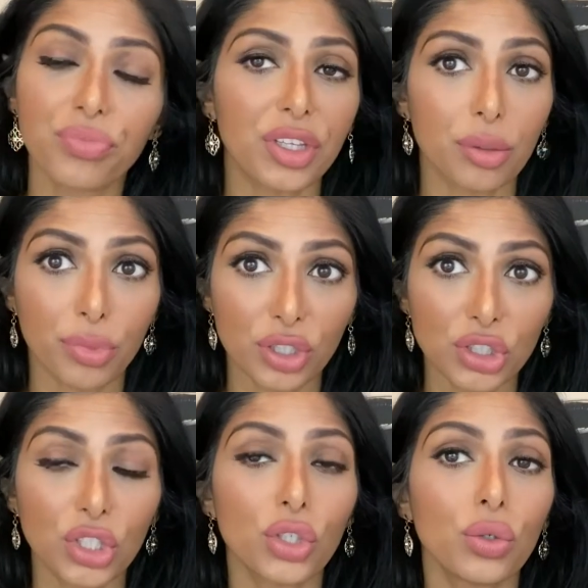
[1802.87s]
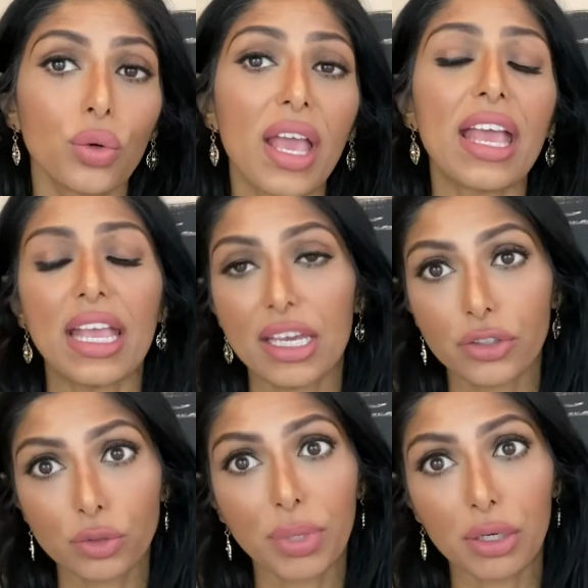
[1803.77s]
that the person who
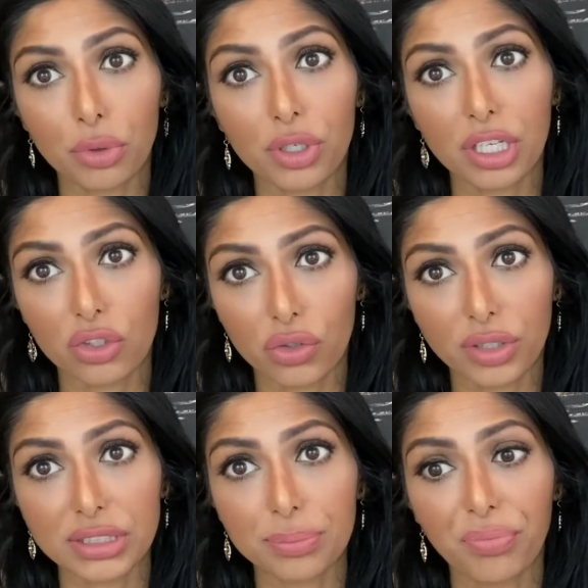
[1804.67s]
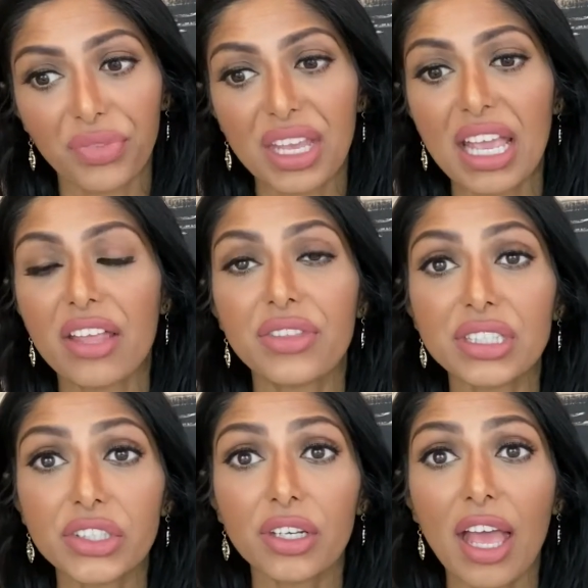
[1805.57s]
handles payroll controls.
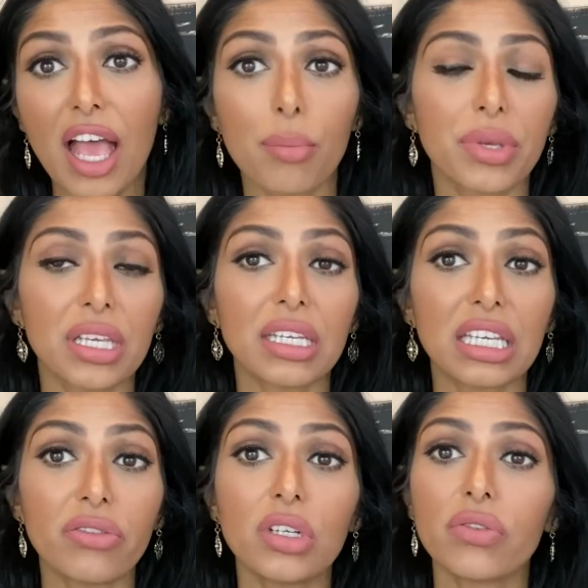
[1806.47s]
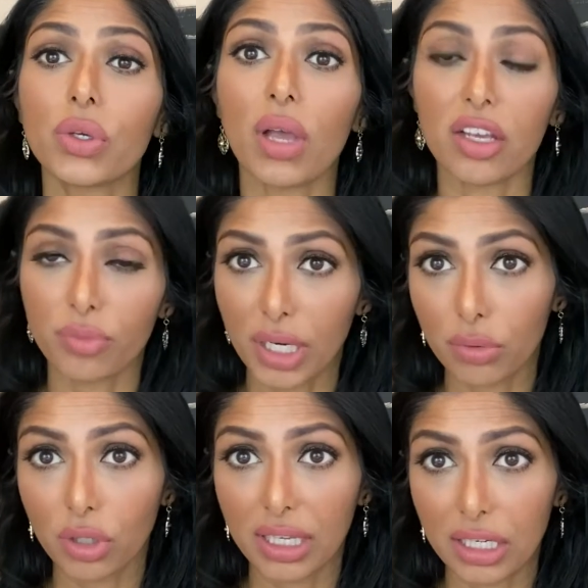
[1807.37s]
This could happen even if you have
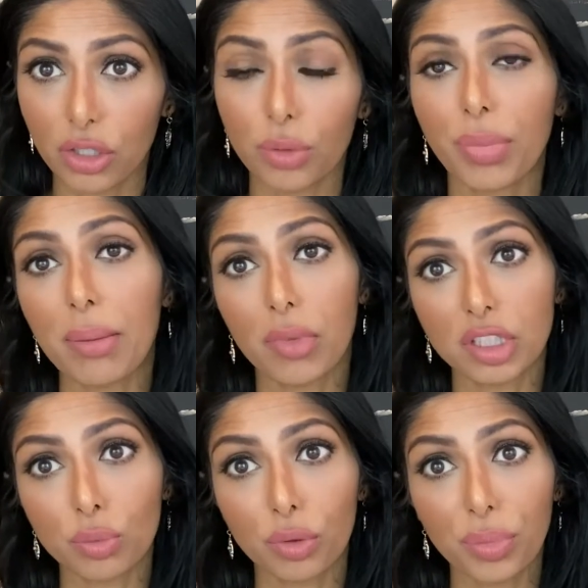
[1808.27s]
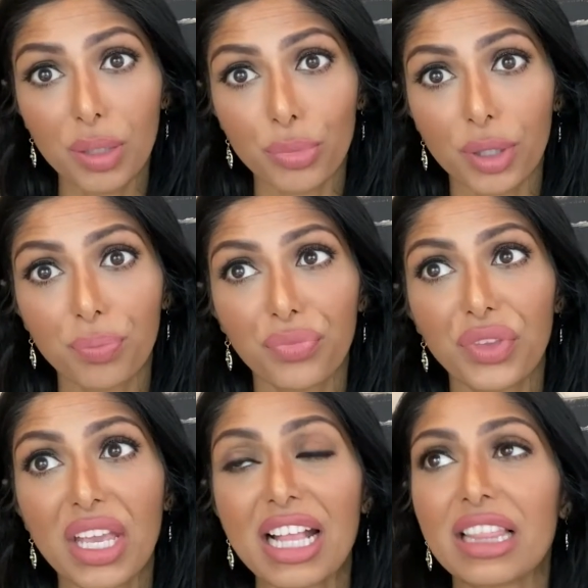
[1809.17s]
payroll handled by multiple people.
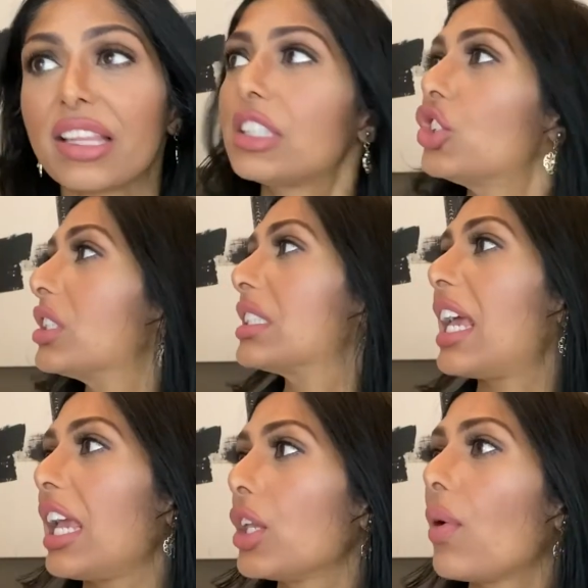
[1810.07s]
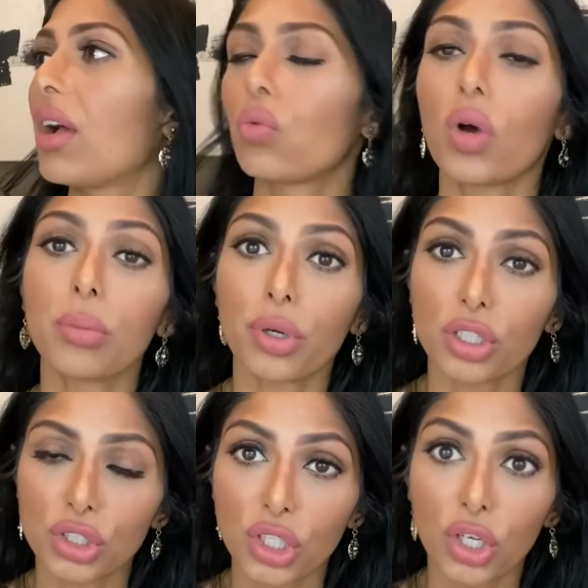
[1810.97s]
Let's just say you have one
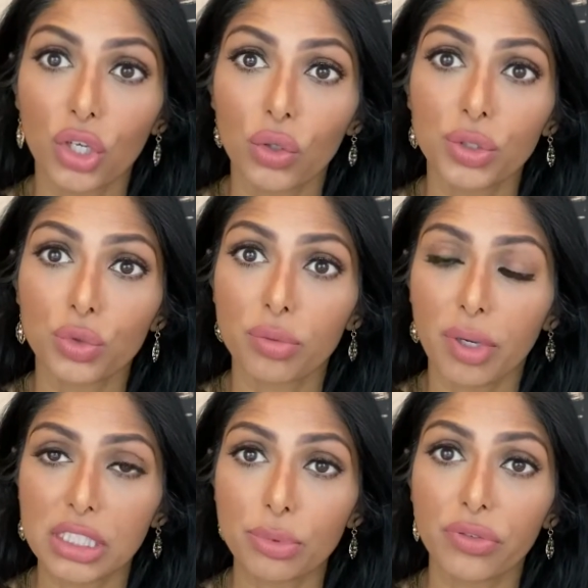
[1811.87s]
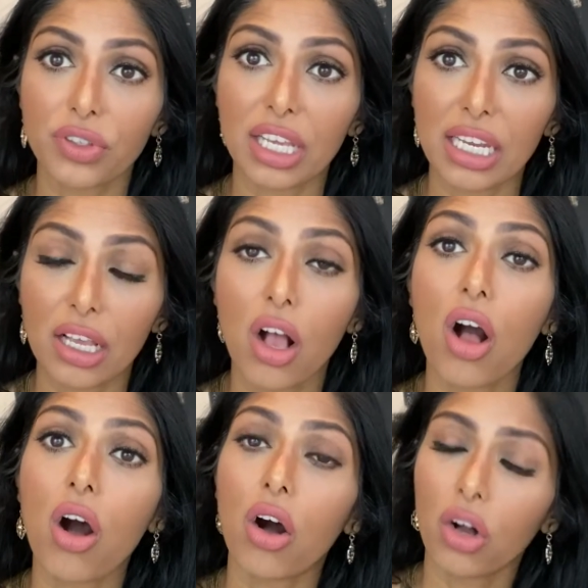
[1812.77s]
person who is responsible for getting
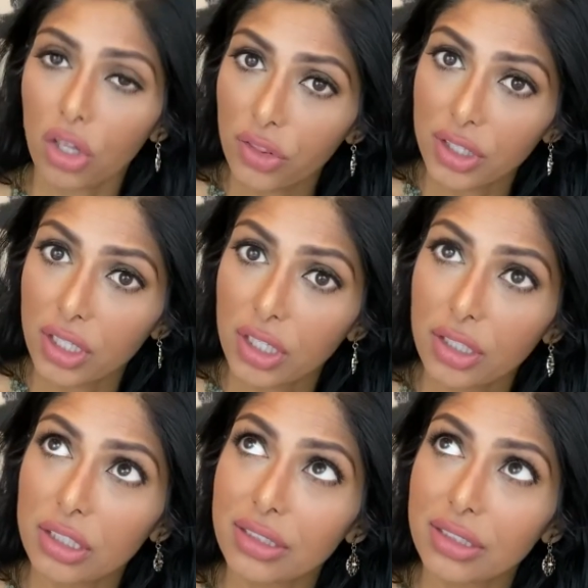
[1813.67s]
all the